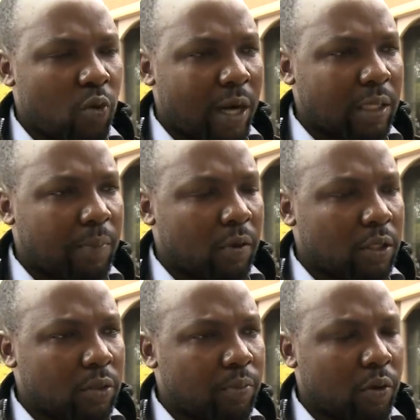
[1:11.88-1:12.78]
Want the
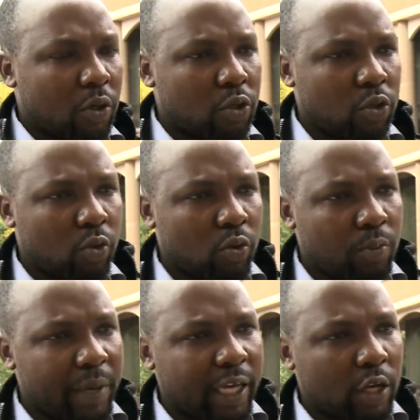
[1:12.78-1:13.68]
Politburo to
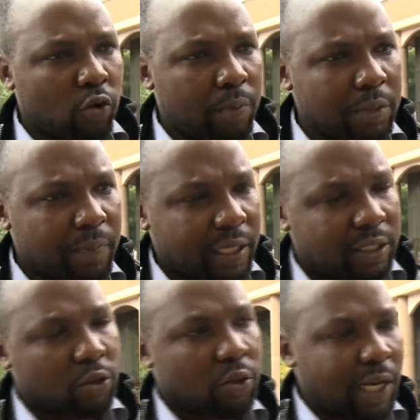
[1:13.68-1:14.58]
make a
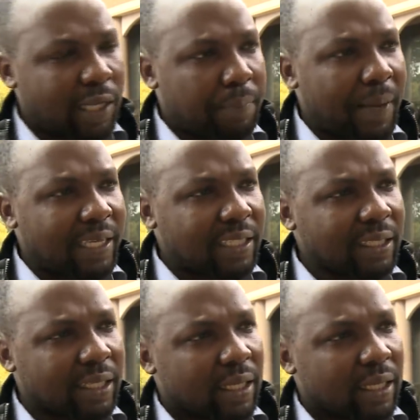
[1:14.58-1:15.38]
commitment to unite the party